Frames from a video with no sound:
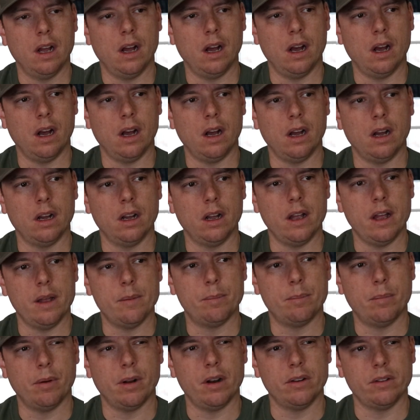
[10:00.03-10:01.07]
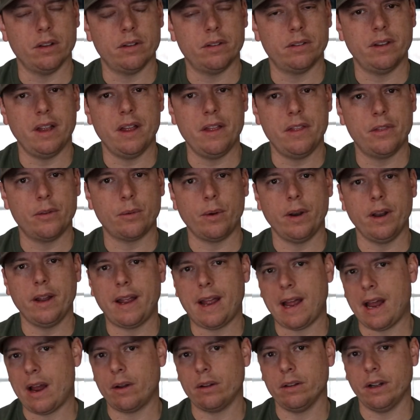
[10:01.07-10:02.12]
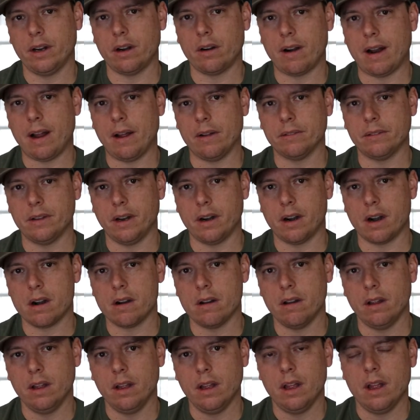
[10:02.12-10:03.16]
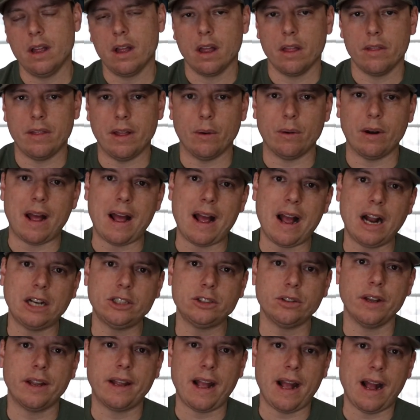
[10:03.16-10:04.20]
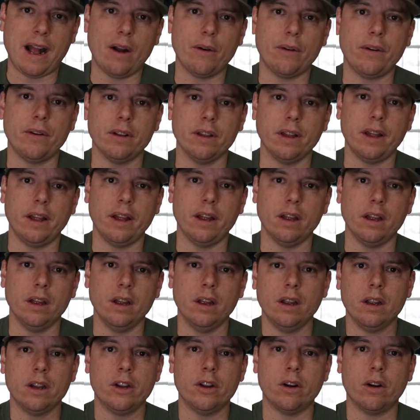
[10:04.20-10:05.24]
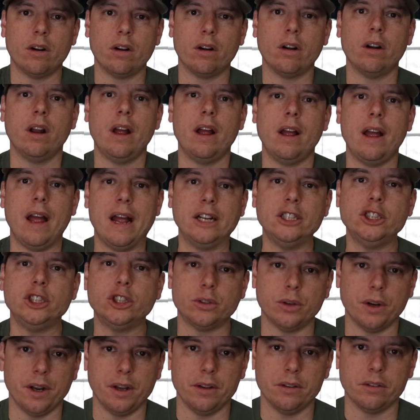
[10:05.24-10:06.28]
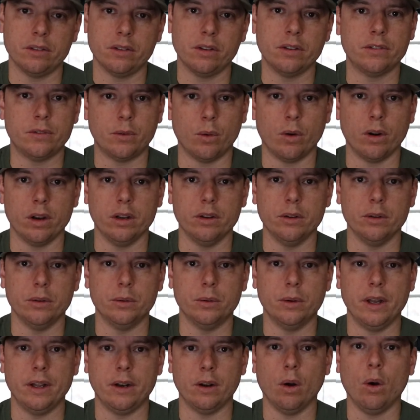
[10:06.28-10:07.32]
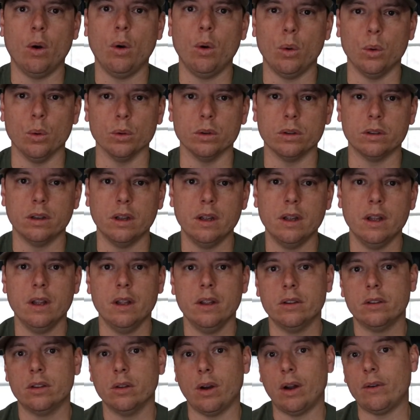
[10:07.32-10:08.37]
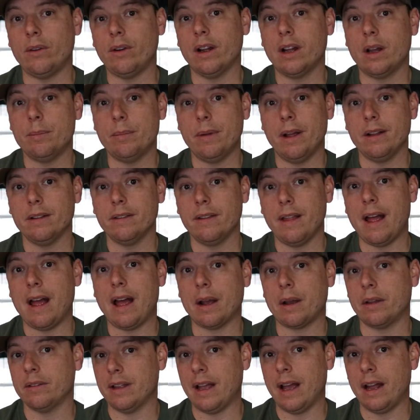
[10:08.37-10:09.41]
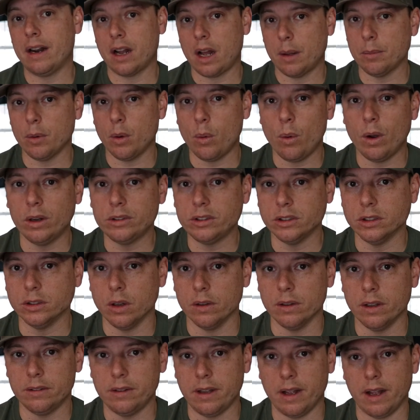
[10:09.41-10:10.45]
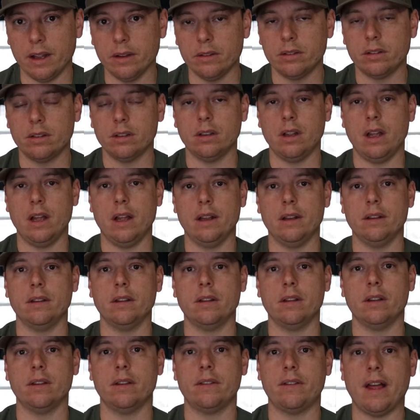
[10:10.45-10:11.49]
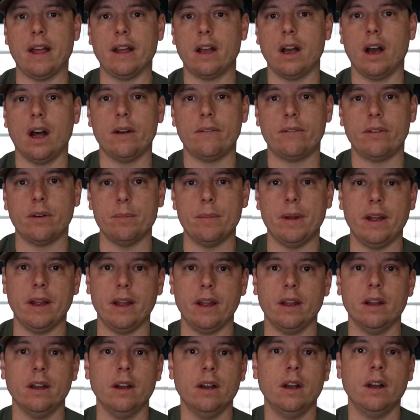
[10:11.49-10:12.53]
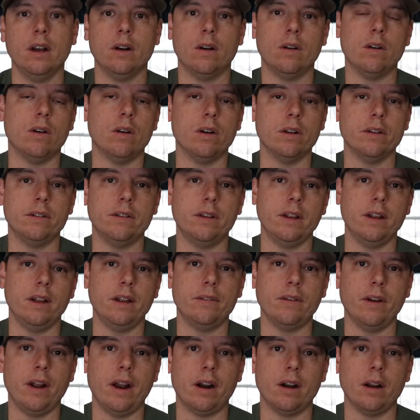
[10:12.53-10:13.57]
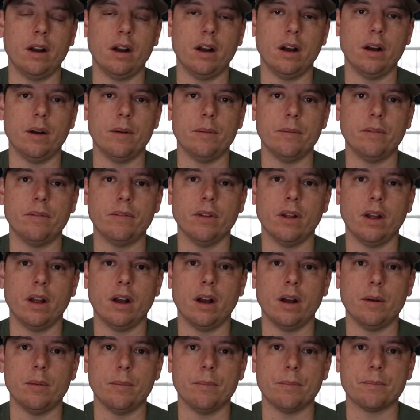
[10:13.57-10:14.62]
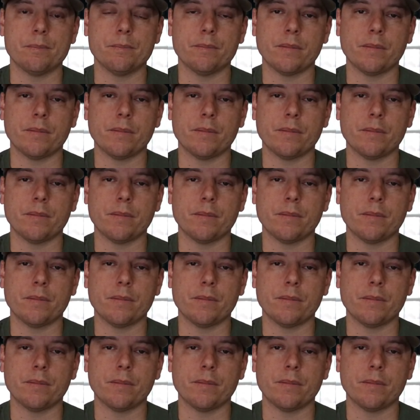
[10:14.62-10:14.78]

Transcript: uh, but there's a C three calculator out there that would actually calculate your entries for you in a hold. So I recommend that because I had a couple questions on the test, and thank God for me on the um, um,